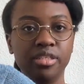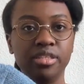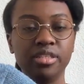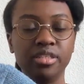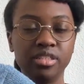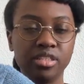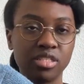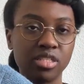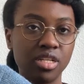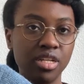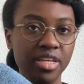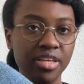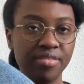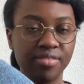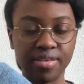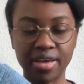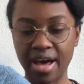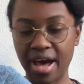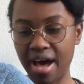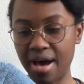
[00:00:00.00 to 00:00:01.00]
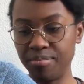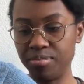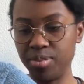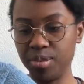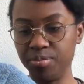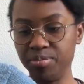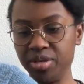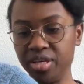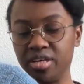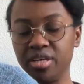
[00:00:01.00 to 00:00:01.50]
sleeve cap,
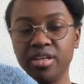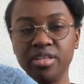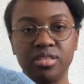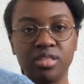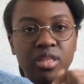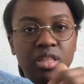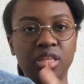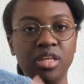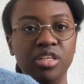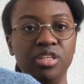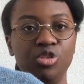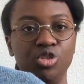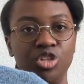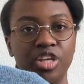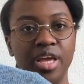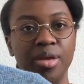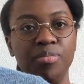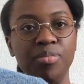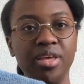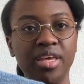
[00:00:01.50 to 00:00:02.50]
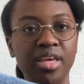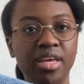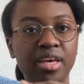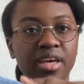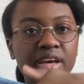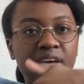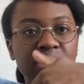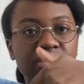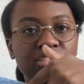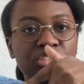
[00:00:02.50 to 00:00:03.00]
because the shape here
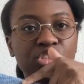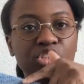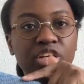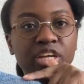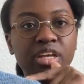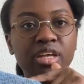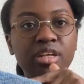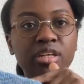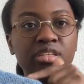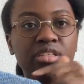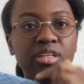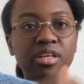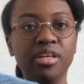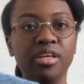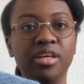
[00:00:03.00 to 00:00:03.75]
has changed,